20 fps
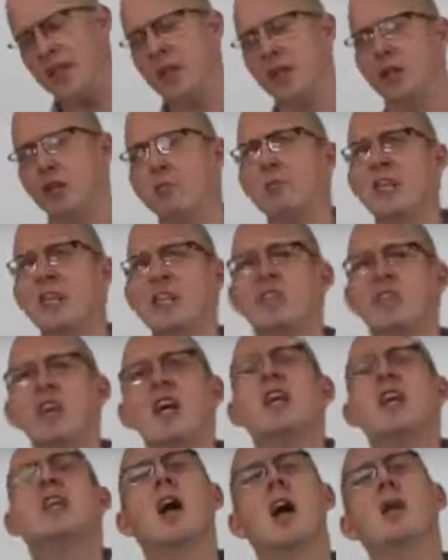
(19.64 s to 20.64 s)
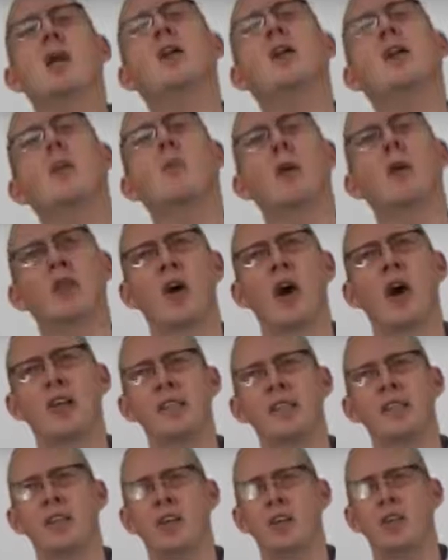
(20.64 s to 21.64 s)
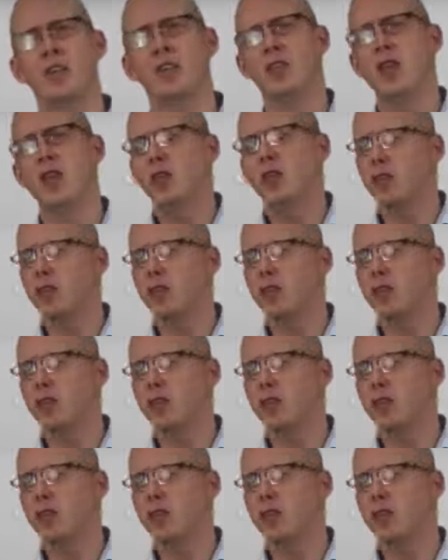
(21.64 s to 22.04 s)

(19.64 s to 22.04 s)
here means coming up with ideas.